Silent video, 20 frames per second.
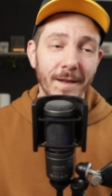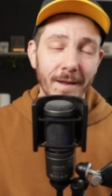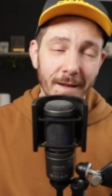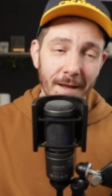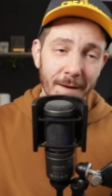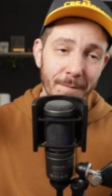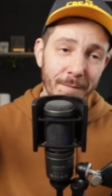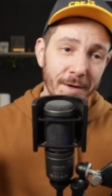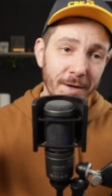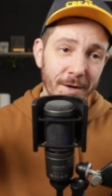
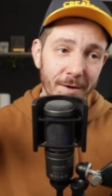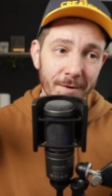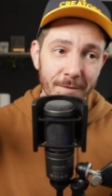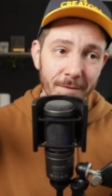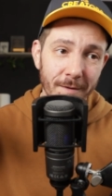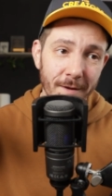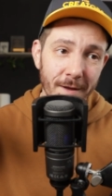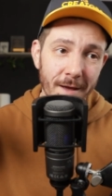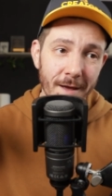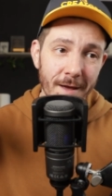Let me
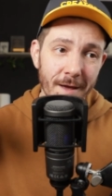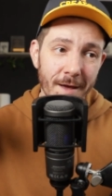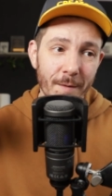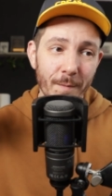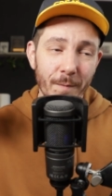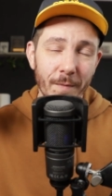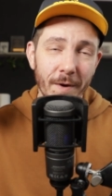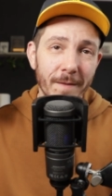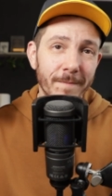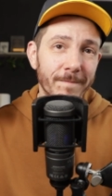know.
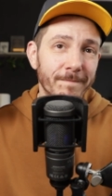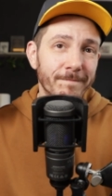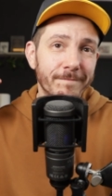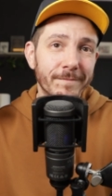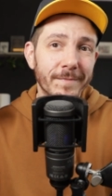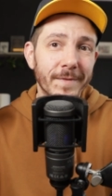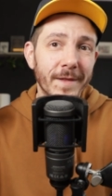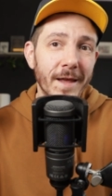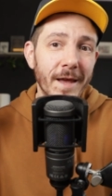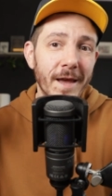And
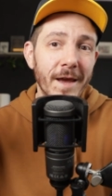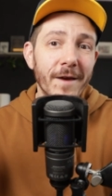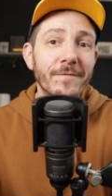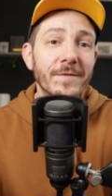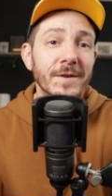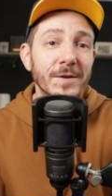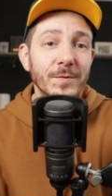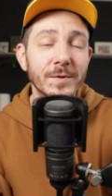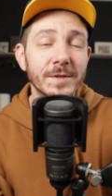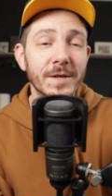if
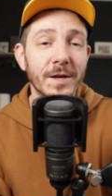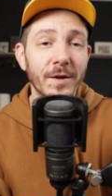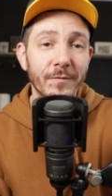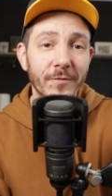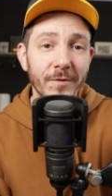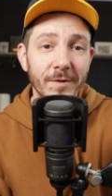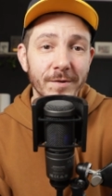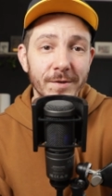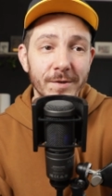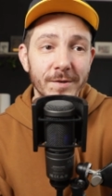this was
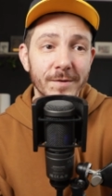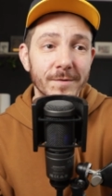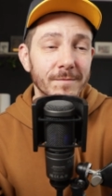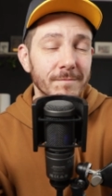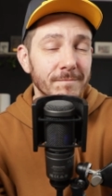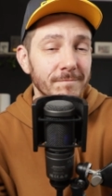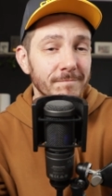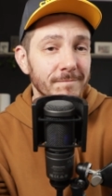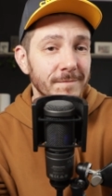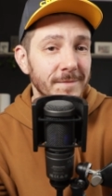helpful to you,
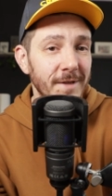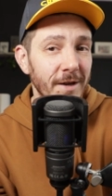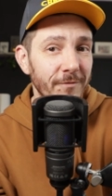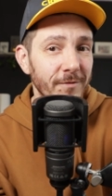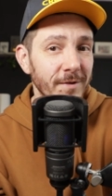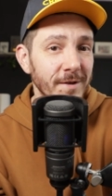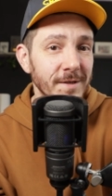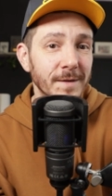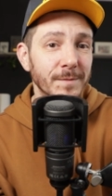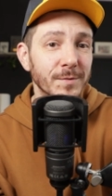
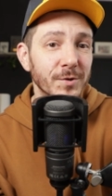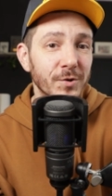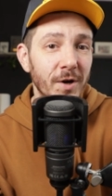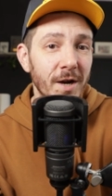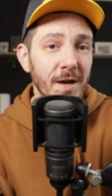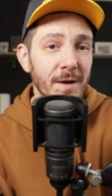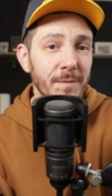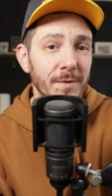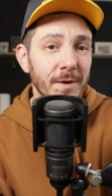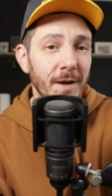definitely
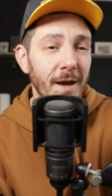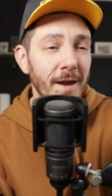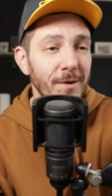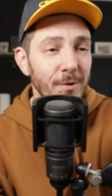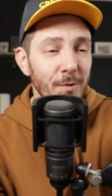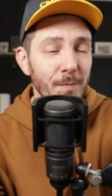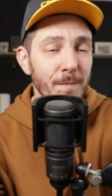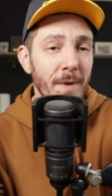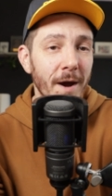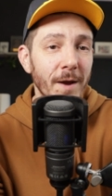subscribe, and
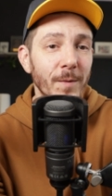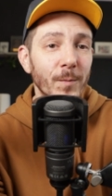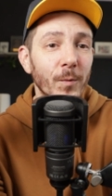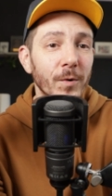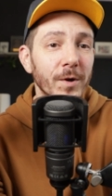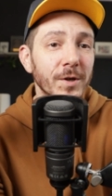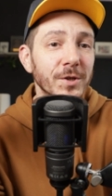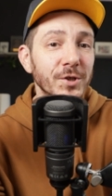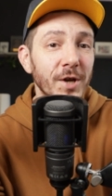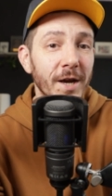you might
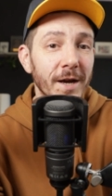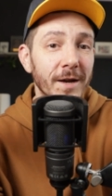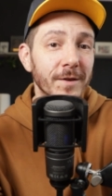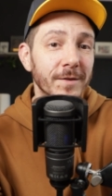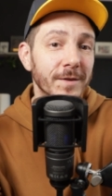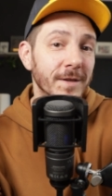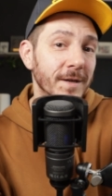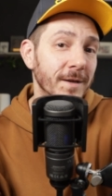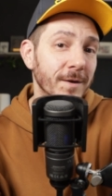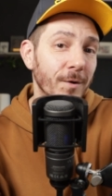want to check
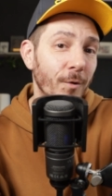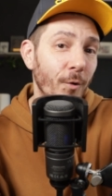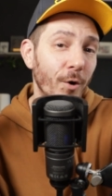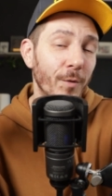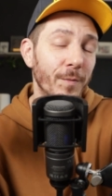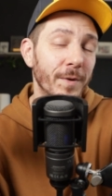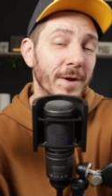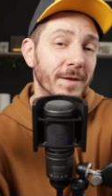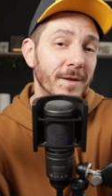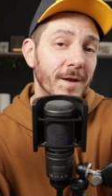out the
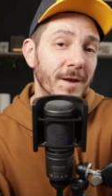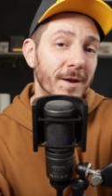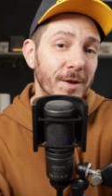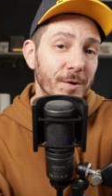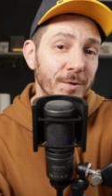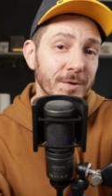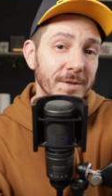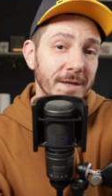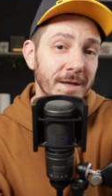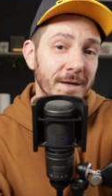Orbit
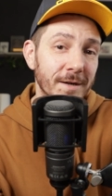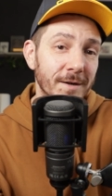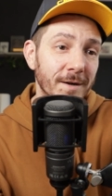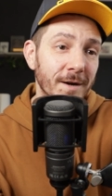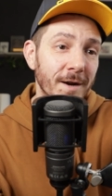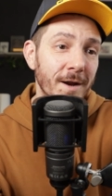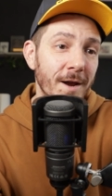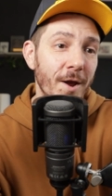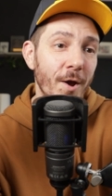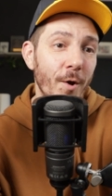newsletter,
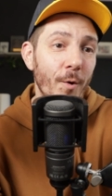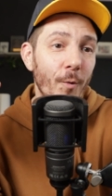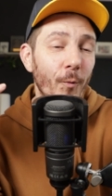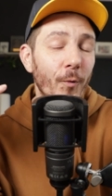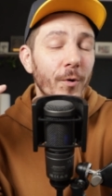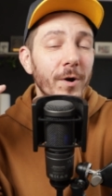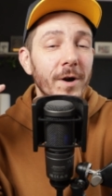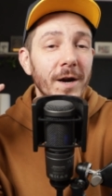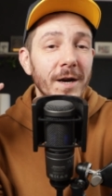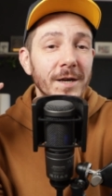
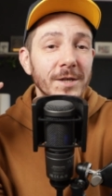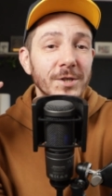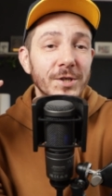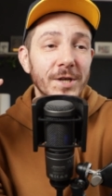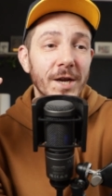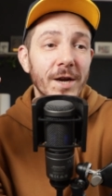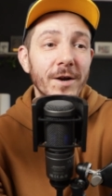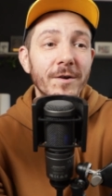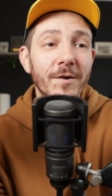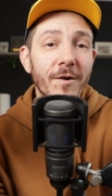where I
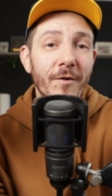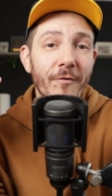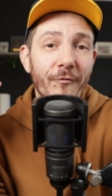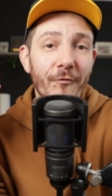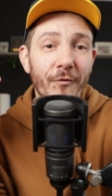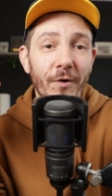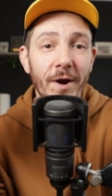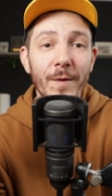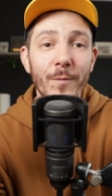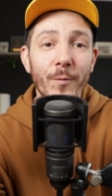share
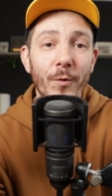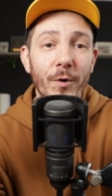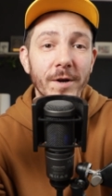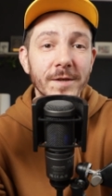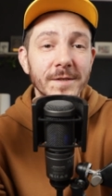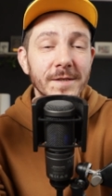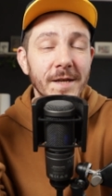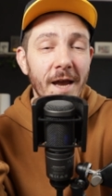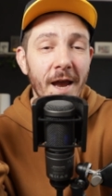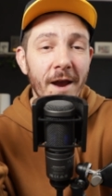
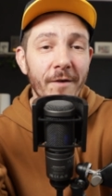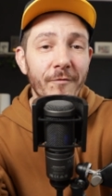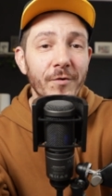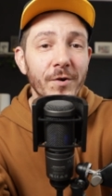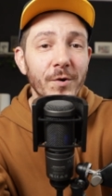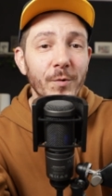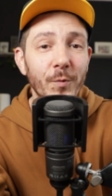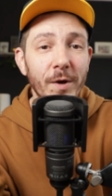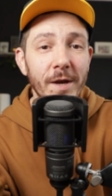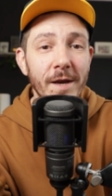frameworks
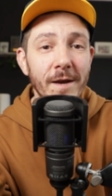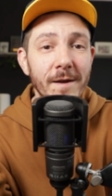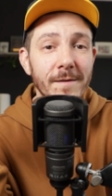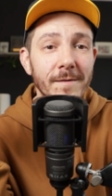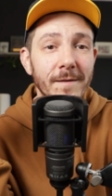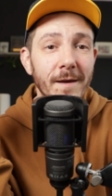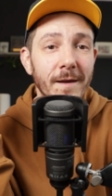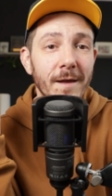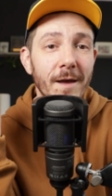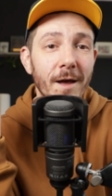every week
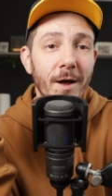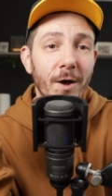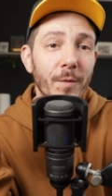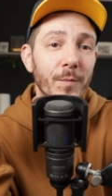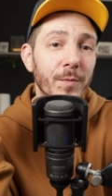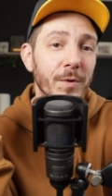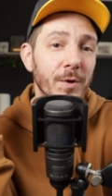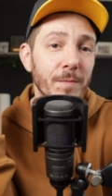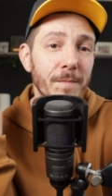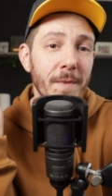that
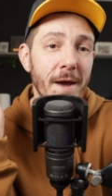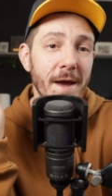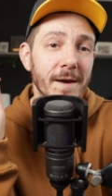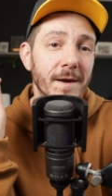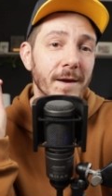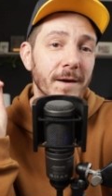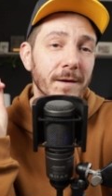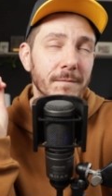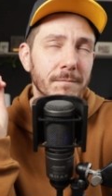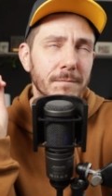help
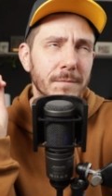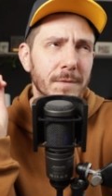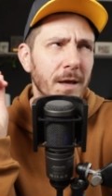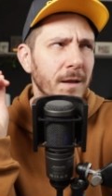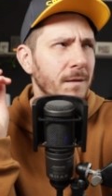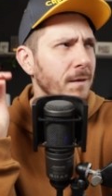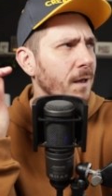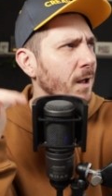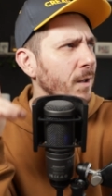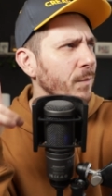
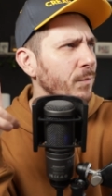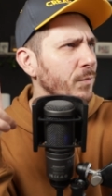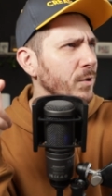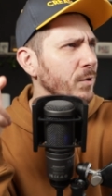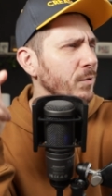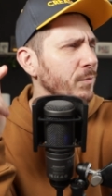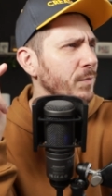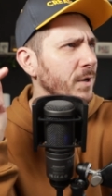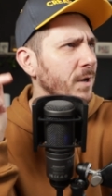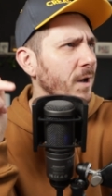
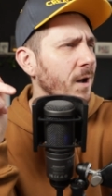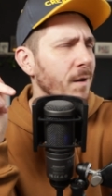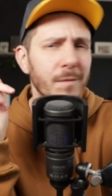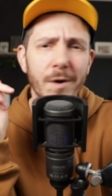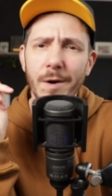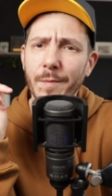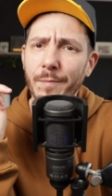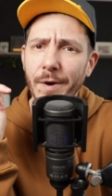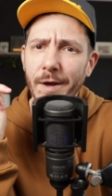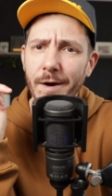you
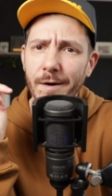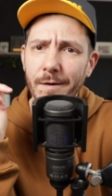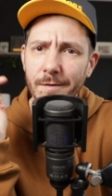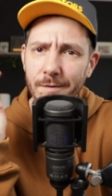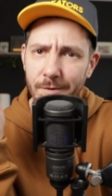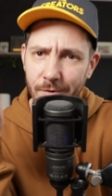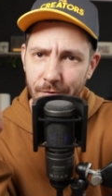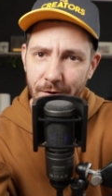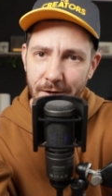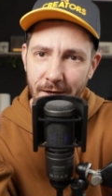become a better
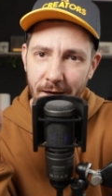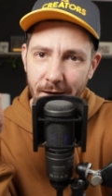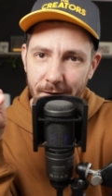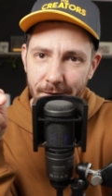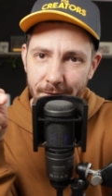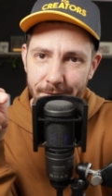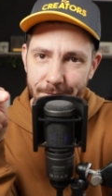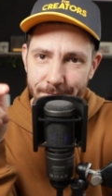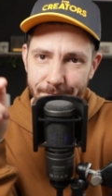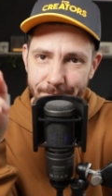
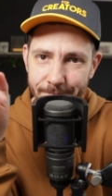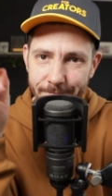creator.